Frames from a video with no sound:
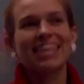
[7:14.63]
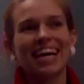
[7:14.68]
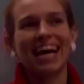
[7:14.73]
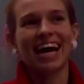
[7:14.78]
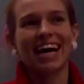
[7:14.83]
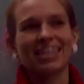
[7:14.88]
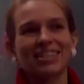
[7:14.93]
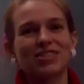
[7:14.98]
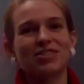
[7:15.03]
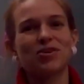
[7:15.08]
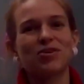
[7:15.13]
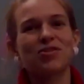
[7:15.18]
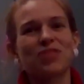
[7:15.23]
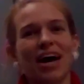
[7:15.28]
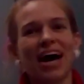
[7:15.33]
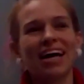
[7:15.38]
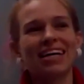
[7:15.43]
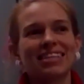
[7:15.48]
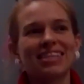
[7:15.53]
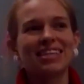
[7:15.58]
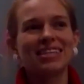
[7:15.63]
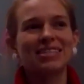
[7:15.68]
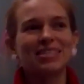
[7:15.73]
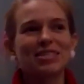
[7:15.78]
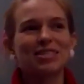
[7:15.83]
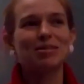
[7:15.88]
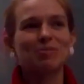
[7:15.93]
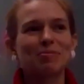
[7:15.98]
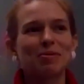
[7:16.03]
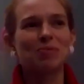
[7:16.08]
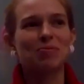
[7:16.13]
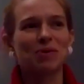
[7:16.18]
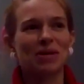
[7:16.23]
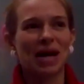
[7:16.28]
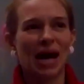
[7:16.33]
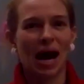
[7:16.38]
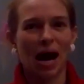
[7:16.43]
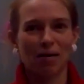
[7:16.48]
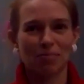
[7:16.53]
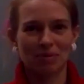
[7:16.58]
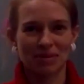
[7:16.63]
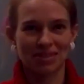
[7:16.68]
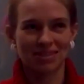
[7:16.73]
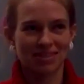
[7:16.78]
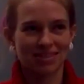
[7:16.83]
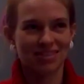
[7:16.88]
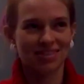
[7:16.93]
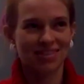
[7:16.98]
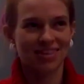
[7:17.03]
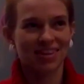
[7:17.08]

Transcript: Yeah, so that tends to be what happens.